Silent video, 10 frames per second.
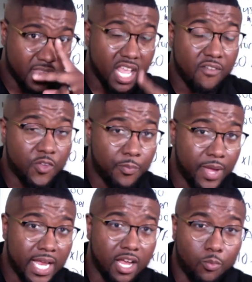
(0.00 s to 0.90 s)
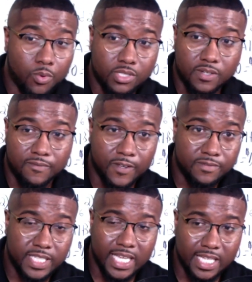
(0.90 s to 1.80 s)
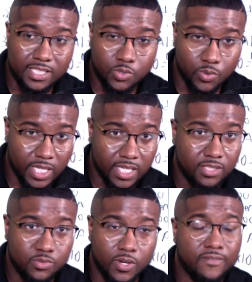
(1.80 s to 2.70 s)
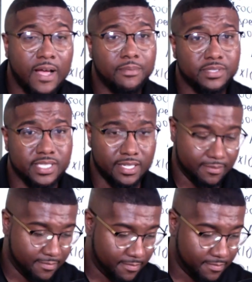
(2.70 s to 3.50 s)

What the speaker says: If you're paying upwards of 15, 20, 25%.